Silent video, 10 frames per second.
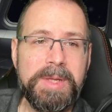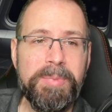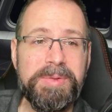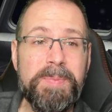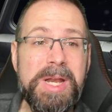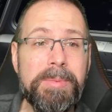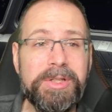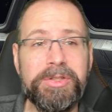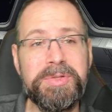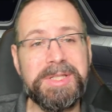But being able
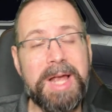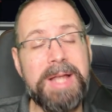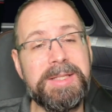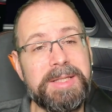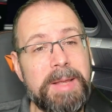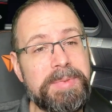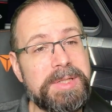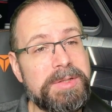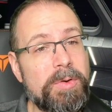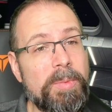to do side slips
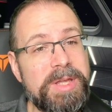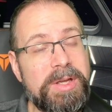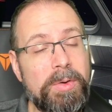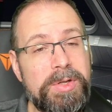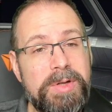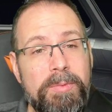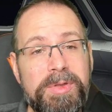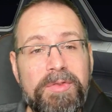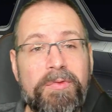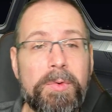is cool, but you can only do that
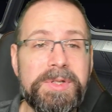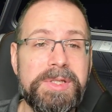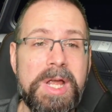when the force